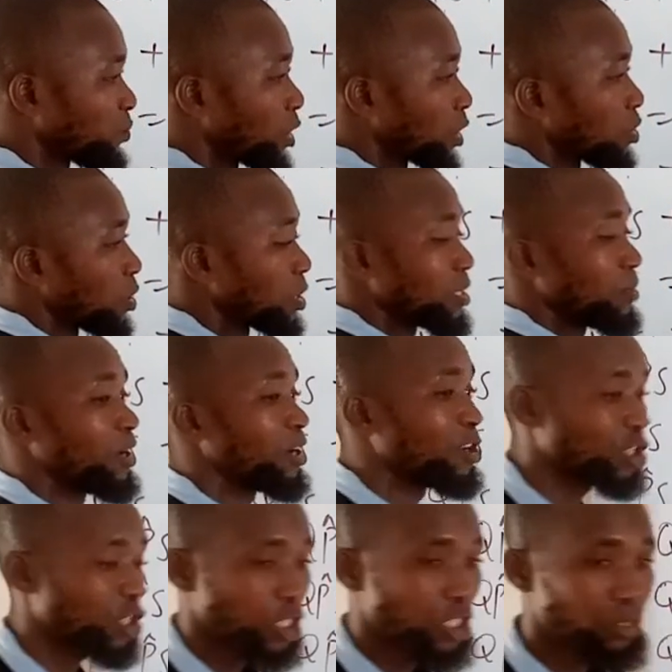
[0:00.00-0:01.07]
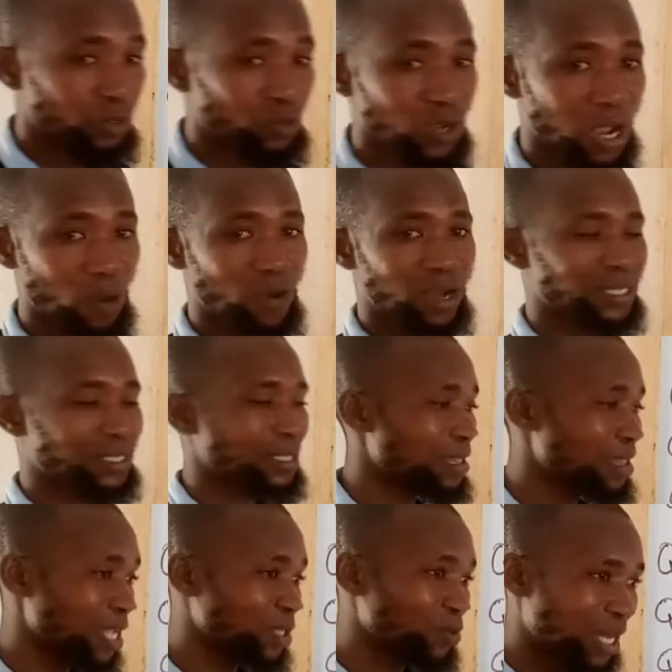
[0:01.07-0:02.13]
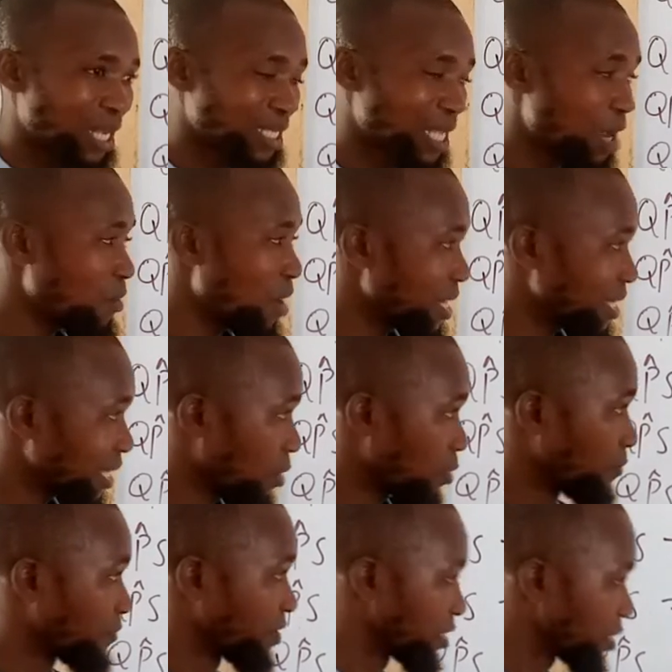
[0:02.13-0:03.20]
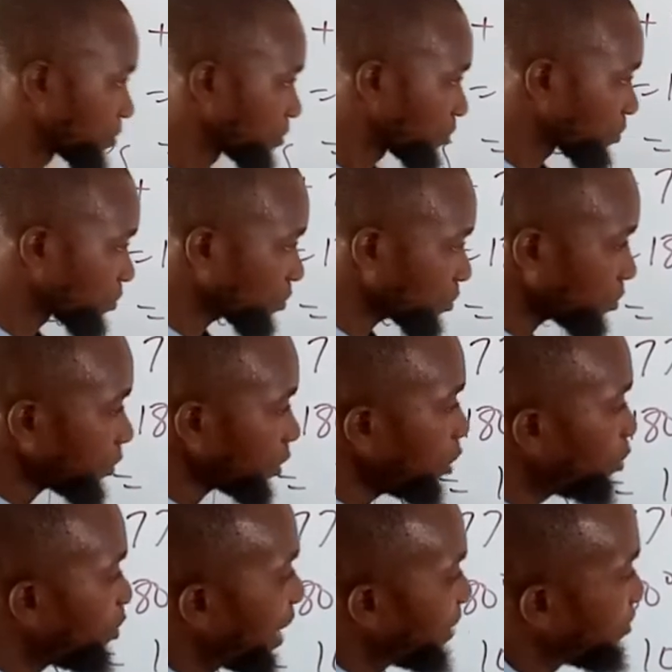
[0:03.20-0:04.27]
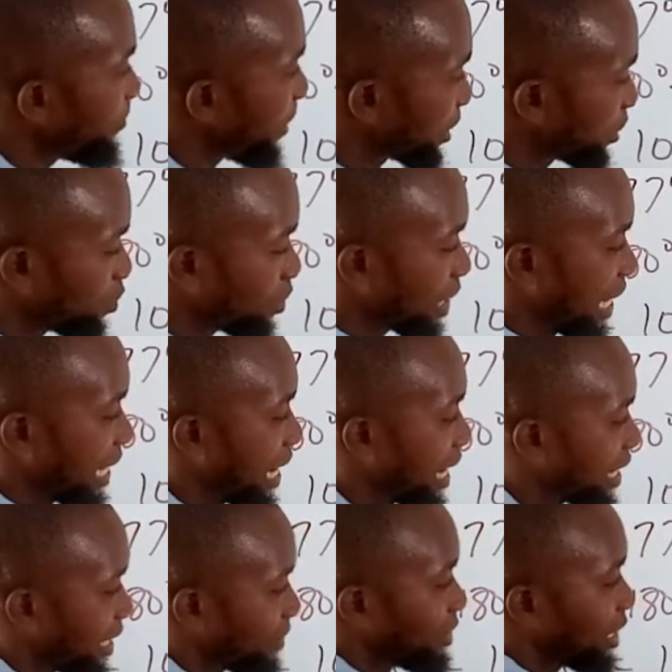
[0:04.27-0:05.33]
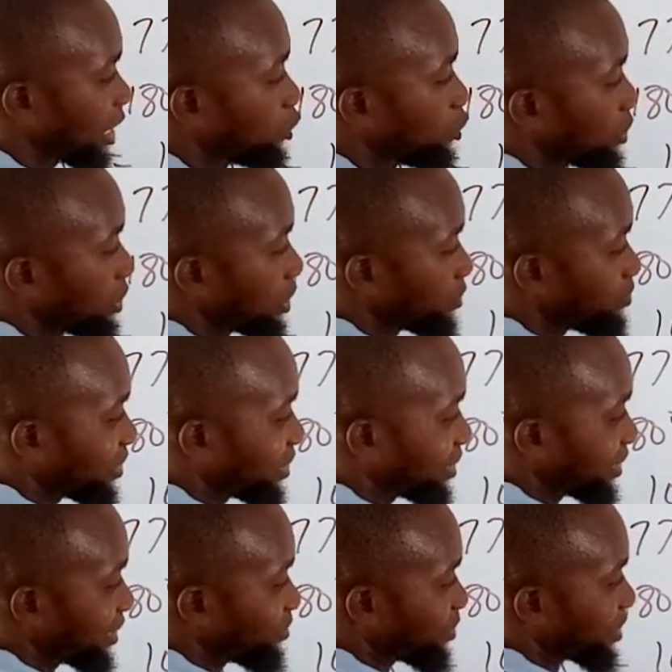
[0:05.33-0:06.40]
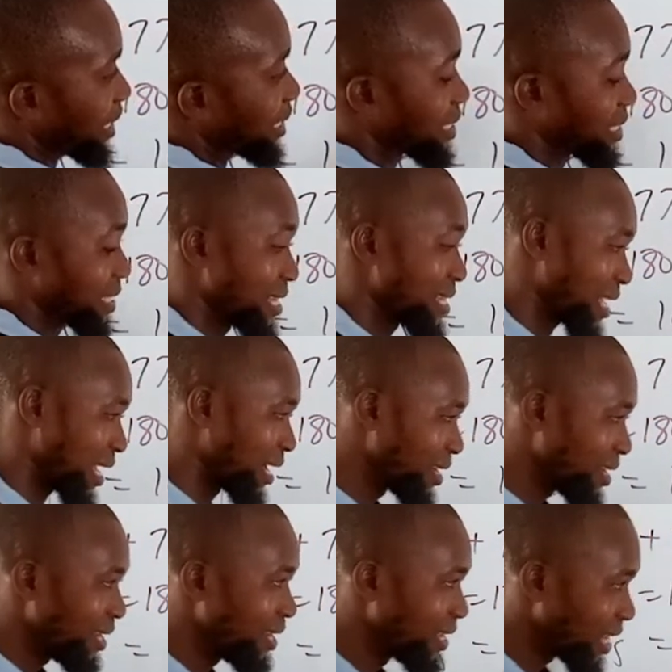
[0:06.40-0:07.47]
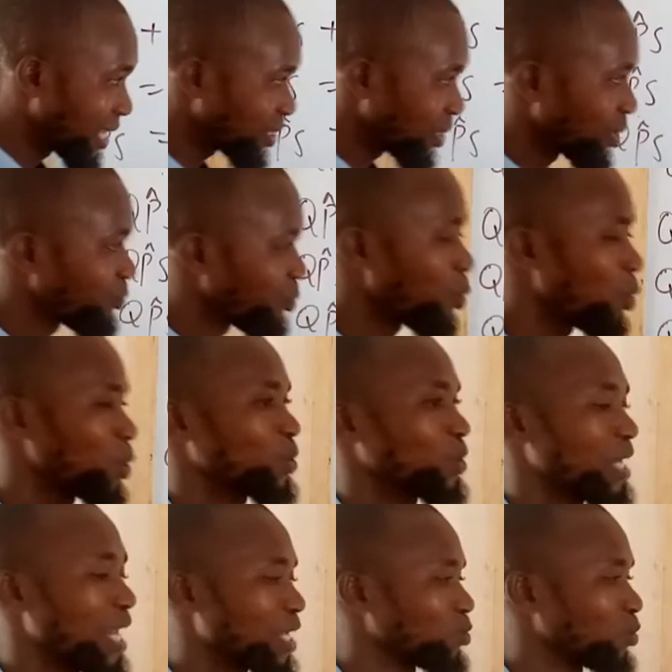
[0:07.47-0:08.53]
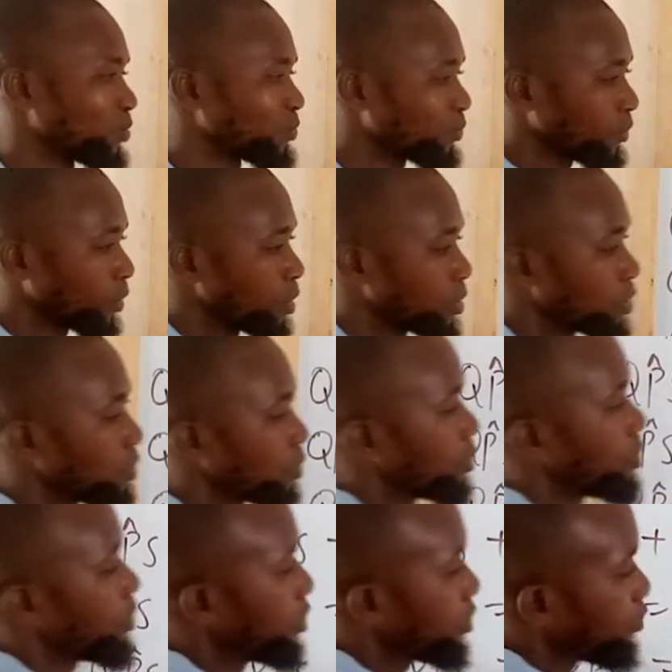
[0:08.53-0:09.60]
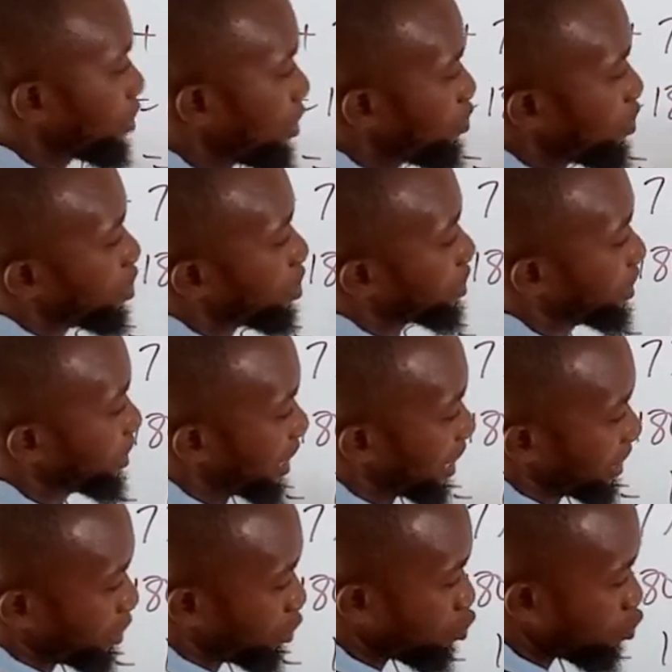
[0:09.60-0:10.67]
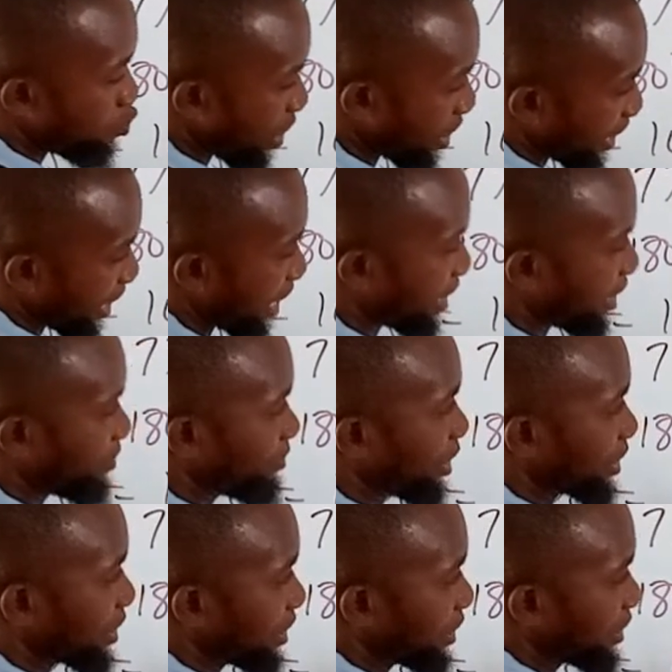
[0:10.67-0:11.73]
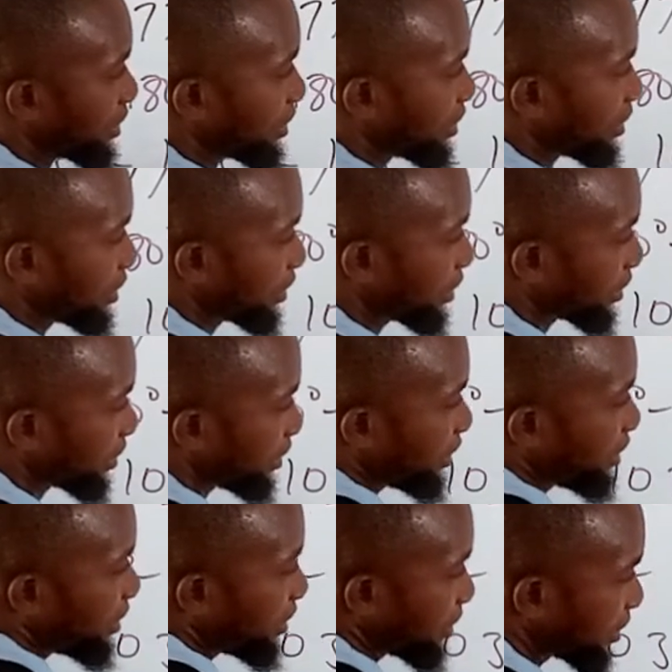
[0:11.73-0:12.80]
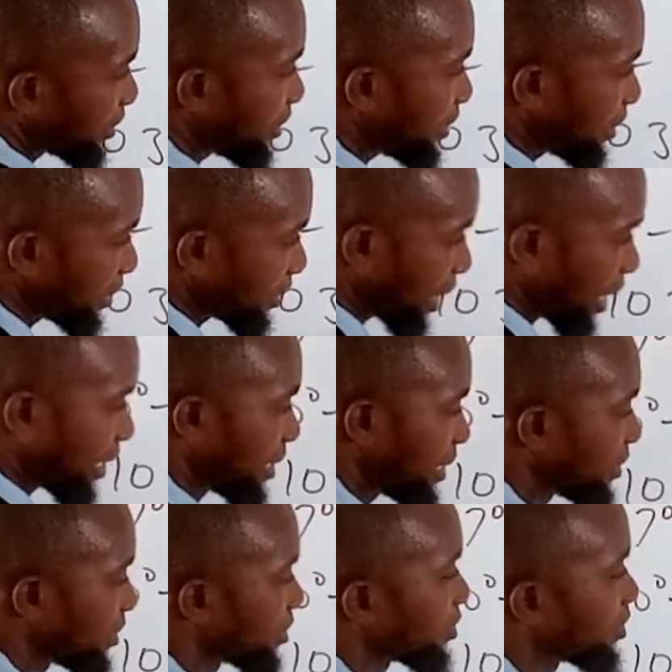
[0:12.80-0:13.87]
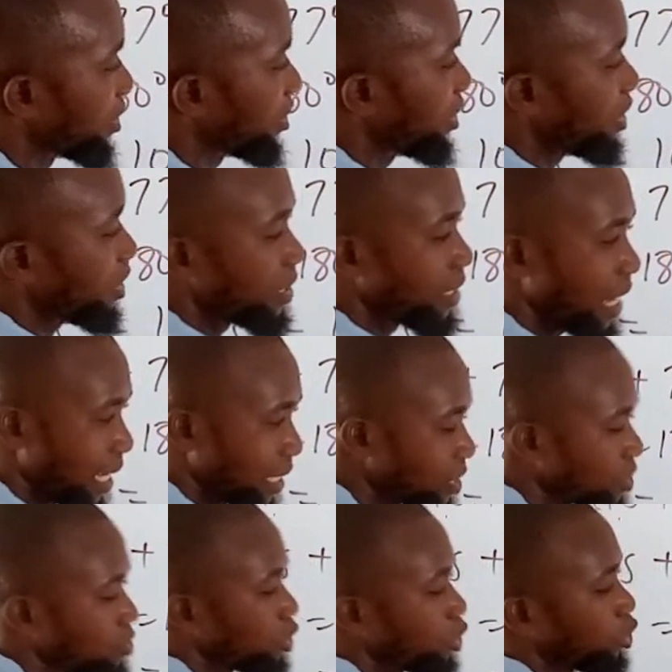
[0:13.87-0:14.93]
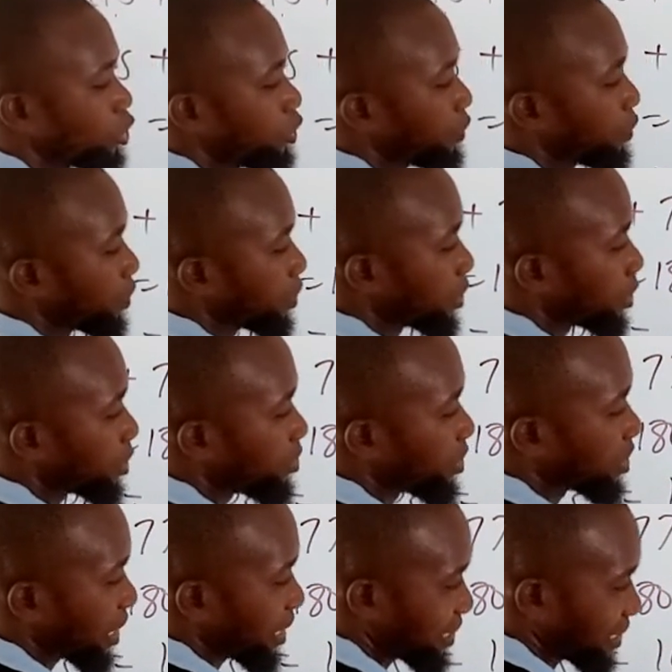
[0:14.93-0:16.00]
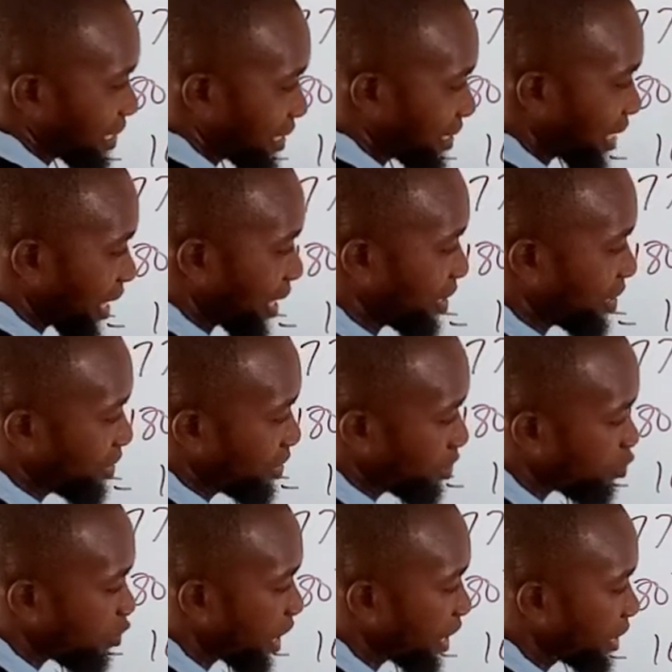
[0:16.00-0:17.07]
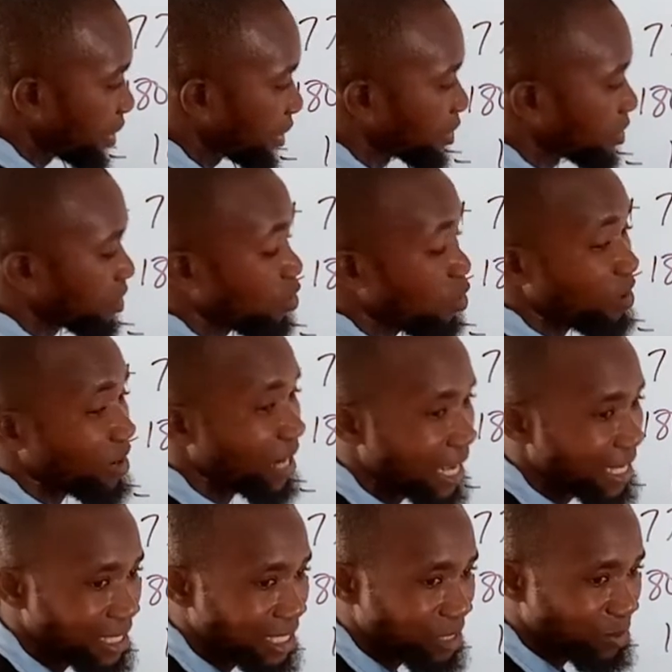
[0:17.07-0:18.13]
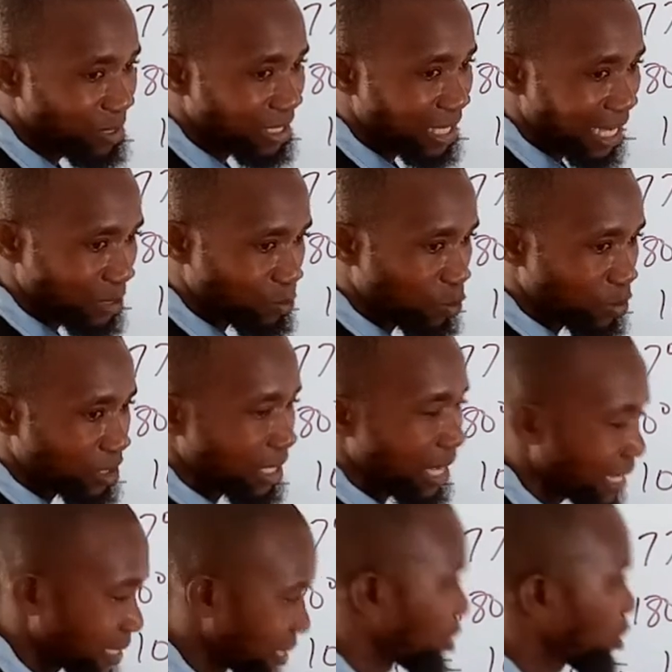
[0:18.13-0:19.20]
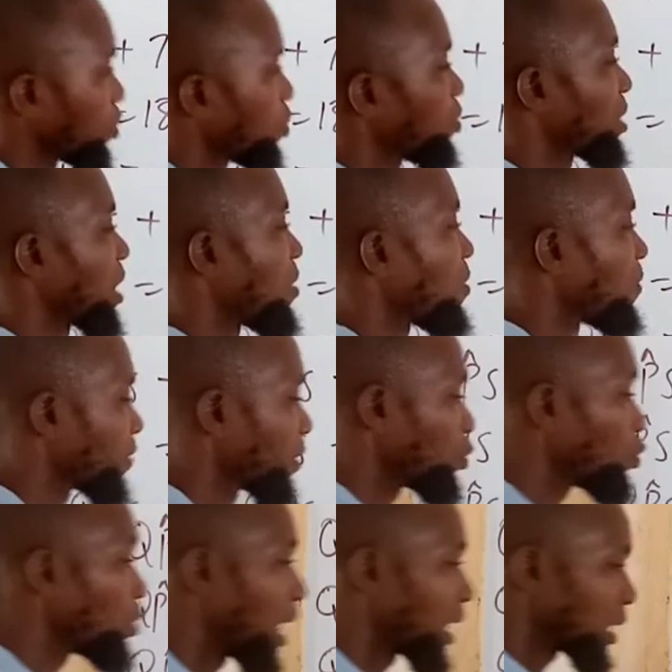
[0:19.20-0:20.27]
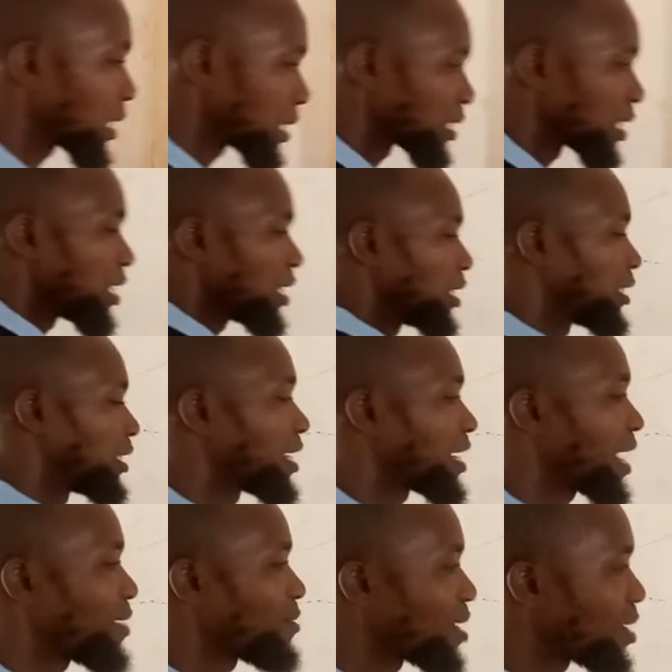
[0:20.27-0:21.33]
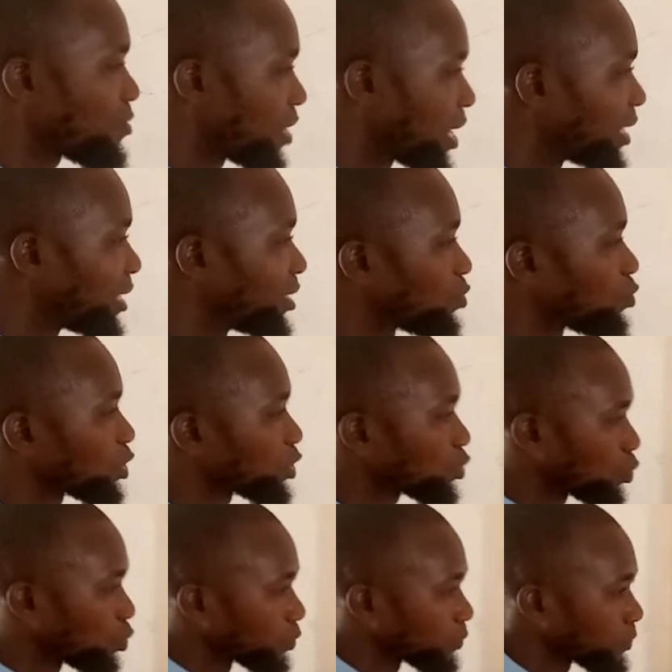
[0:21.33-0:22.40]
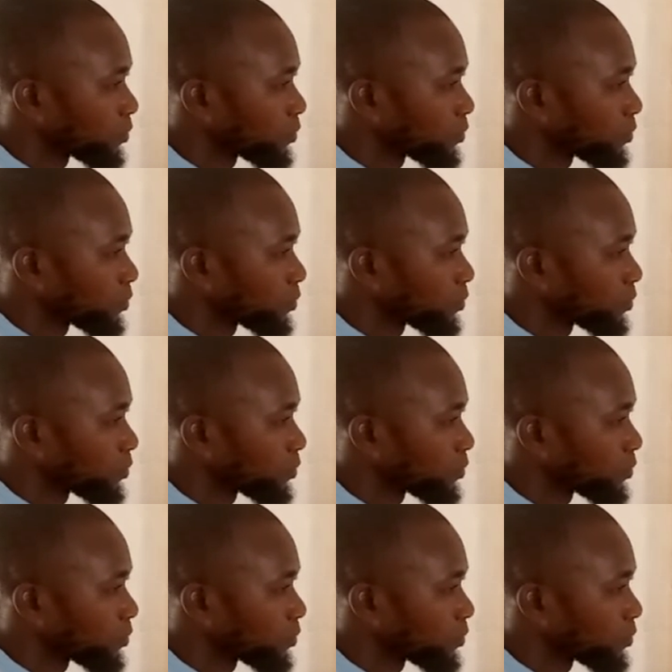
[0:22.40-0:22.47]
Talks about the relationship between angle at the center as well as angle at the circumference. We have a particular diagram that uses this place as the center. Let's just focus on that one. So when we consider the lower diagram, that is this, and this, that situation uses this place as center, while it recognizes this place as what? As its own circumference. So that is the area where we want to